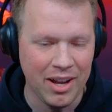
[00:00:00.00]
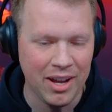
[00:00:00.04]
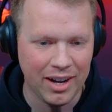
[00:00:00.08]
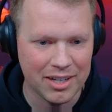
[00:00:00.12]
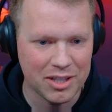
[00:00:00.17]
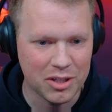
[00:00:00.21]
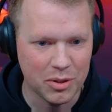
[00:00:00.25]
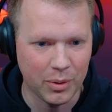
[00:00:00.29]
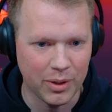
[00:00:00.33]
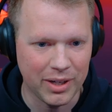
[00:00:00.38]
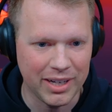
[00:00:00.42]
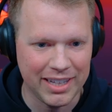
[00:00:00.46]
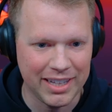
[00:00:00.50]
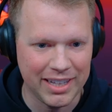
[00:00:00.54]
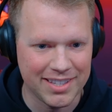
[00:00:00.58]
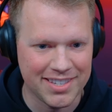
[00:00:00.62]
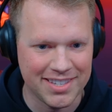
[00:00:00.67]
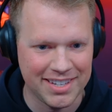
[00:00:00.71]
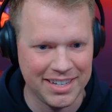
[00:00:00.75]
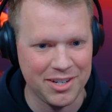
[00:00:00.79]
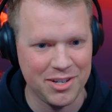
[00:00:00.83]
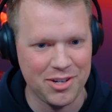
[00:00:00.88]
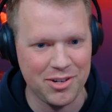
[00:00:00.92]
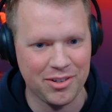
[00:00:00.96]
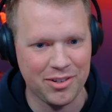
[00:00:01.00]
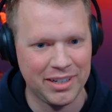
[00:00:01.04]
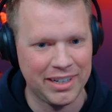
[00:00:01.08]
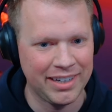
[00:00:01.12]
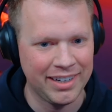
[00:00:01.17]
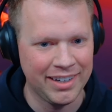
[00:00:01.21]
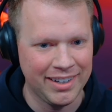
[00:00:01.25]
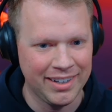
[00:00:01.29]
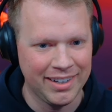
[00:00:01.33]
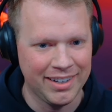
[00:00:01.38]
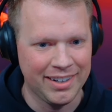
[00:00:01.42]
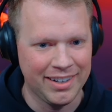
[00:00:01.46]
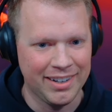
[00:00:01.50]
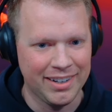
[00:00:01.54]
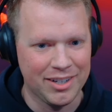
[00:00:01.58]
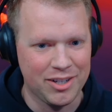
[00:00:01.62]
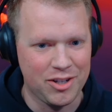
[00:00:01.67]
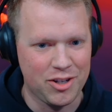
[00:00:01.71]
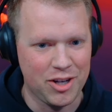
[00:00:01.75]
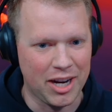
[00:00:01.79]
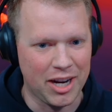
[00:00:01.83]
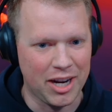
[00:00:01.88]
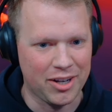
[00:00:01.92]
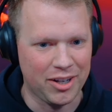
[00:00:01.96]
a 20th century
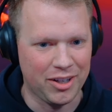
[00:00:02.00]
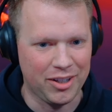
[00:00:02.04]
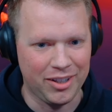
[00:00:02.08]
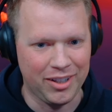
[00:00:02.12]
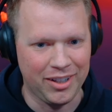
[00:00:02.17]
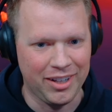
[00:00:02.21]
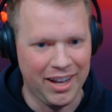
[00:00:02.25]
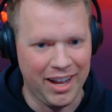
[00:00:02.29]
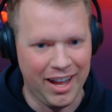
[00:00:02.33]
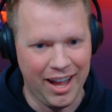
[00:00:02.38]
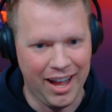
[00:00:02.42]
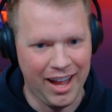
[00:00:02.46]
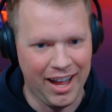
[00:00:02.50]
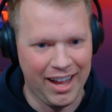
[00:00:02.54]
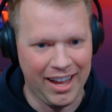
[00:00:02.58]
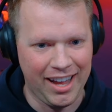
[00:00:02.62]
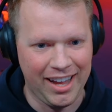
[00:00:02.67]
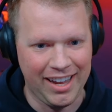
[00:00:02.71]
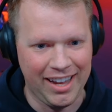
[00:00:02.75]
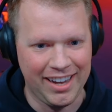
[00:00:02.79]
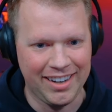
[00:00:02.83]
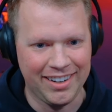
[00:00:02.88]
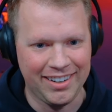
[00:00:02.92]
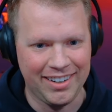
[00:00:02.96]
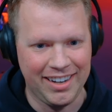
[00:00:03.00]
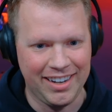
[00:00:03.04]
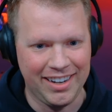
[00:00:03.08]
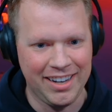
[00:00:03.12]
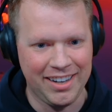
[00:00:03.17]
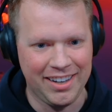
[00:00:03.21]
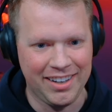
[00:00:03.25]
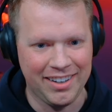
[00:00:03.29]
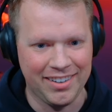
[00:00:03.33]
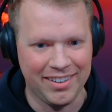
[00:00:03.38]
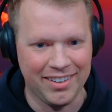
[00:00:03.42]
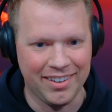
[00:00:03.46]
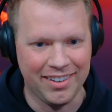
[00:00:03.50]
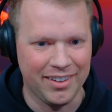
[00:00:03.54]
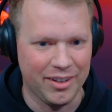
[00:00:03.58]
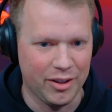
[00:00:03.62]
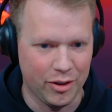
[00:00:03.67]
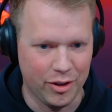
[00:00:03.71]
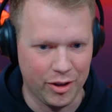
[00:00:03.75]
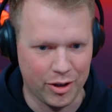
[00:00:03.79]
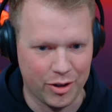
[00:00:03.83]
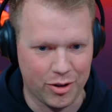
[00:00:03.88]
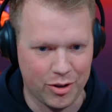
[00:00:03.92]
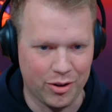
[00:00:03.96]
Jekyll Hyde in
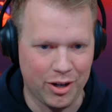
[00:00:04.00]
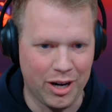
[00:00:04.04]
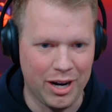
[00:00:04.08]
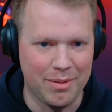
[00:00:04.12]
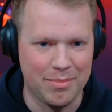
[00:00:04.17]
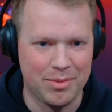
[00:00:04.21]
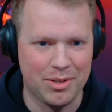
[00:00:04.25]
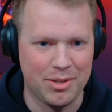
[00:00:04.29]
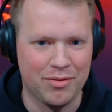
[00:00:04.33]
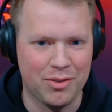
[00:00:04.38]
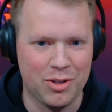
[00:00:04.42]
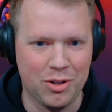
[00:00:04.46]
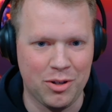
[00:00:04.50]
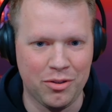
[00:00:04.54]
the crimes of Two